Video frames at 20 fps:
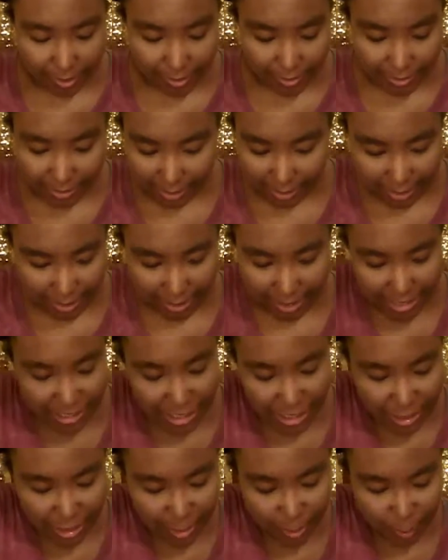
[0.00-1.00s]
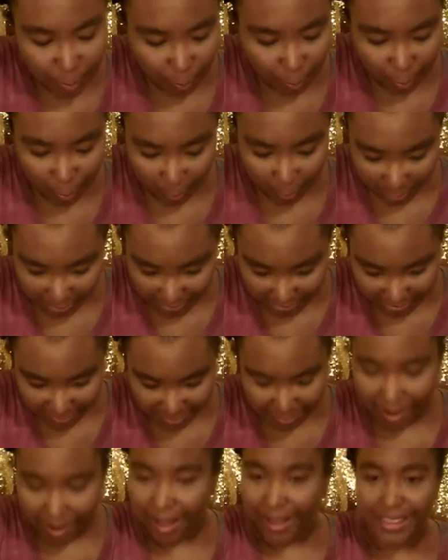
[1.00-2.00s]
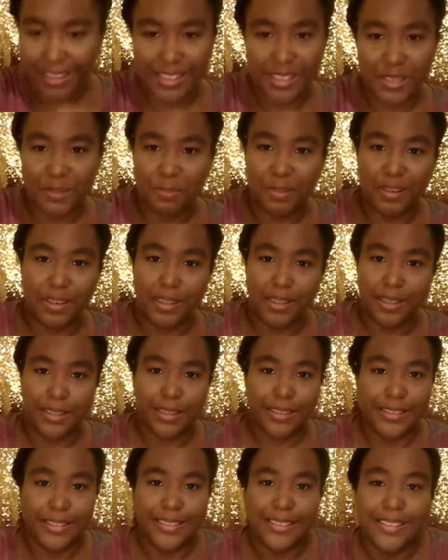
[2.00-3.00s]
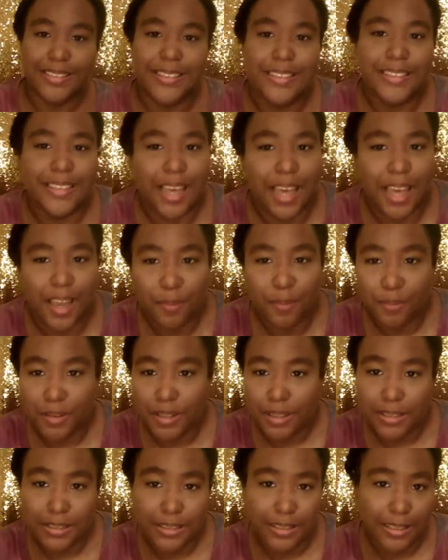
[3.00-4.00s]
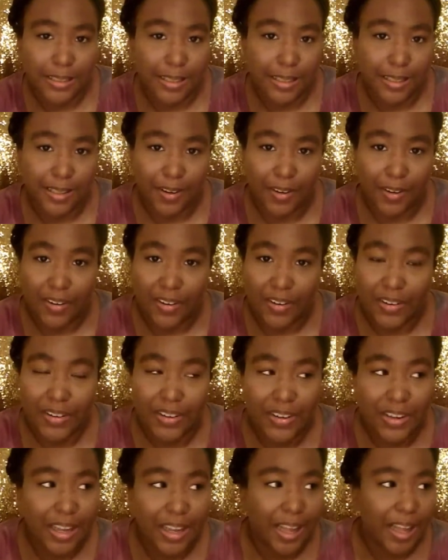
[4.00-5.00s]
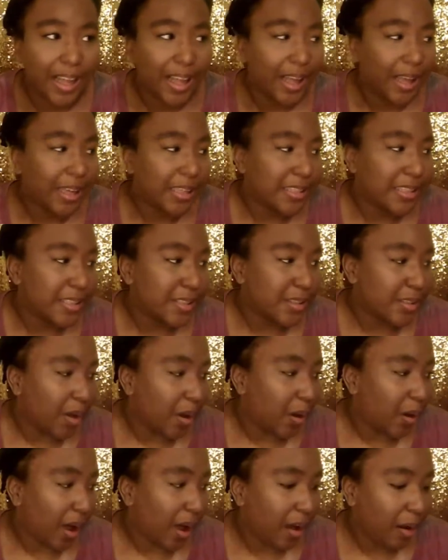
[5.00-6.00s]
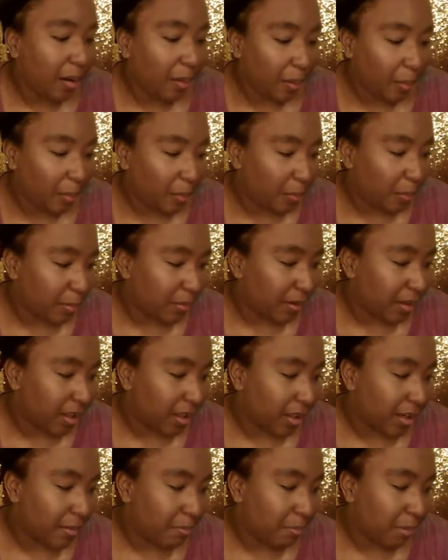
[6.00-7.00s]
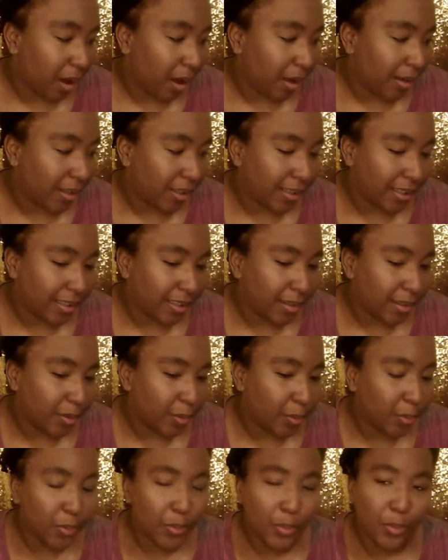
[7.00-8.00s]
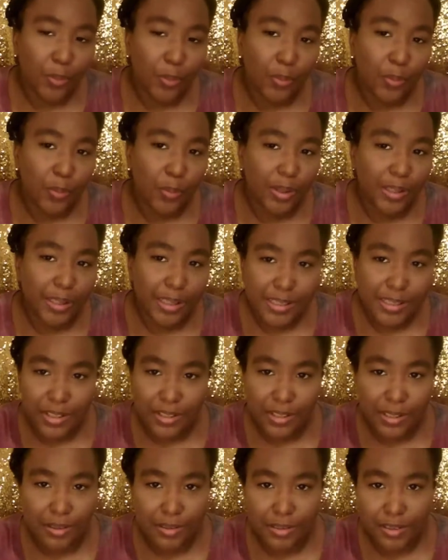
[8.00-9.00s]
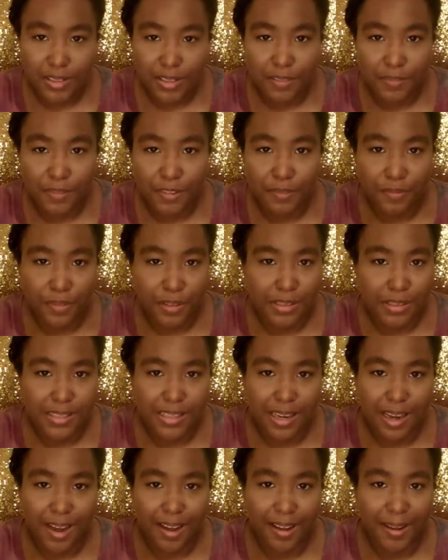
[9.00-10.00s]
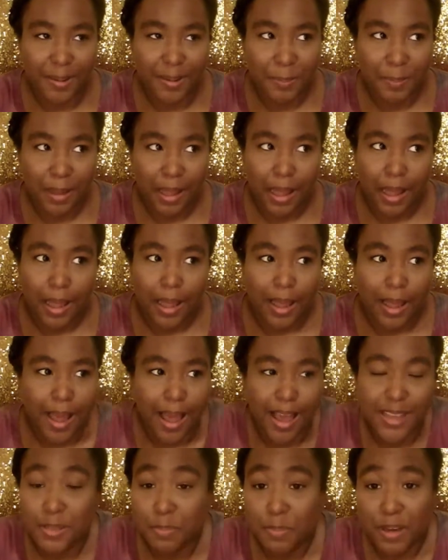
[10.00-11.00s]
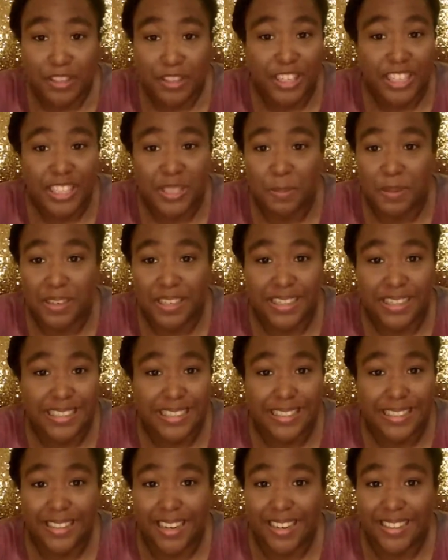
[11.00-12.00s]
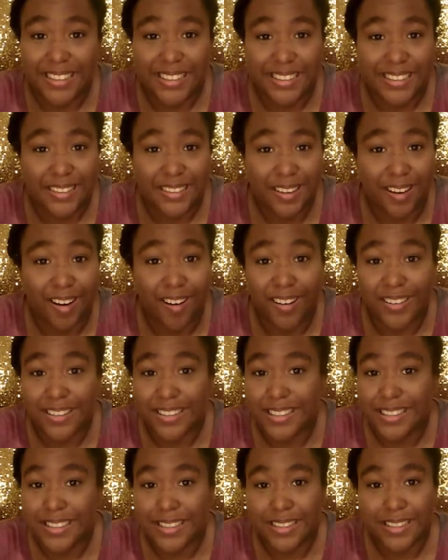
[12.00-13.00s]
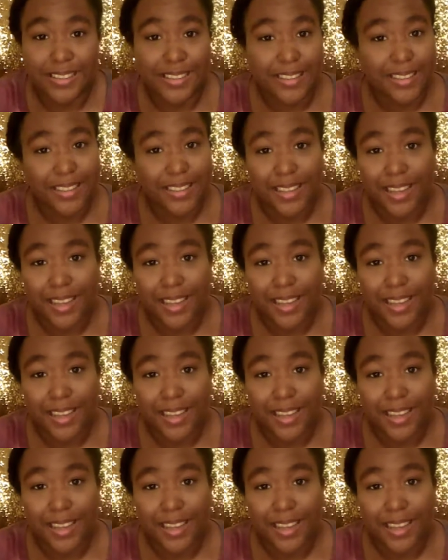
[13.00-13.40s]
yeah, it just ruined my experience. It really did, y'all. So, I hope anybody who gets their nails done for the first time has a better experience than I did, honestly.